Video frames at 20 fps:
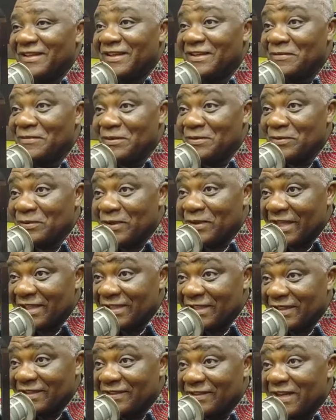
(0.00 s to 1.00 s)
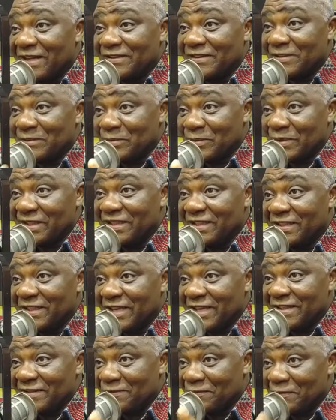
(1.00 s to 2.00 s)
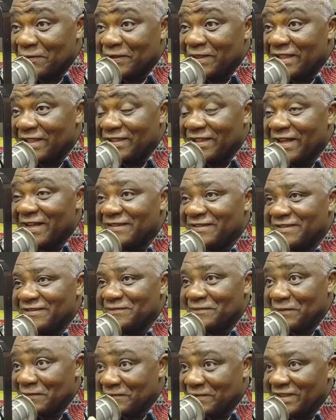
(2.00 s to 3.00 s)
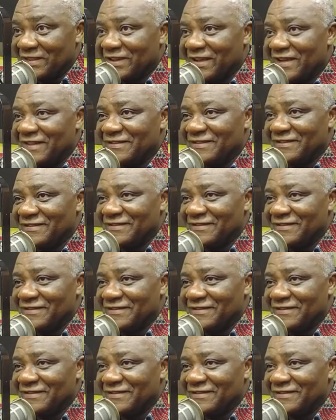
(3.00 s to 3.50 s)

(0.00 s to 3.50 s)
Even to get 10,000, 20,000, 40,000, 50,000.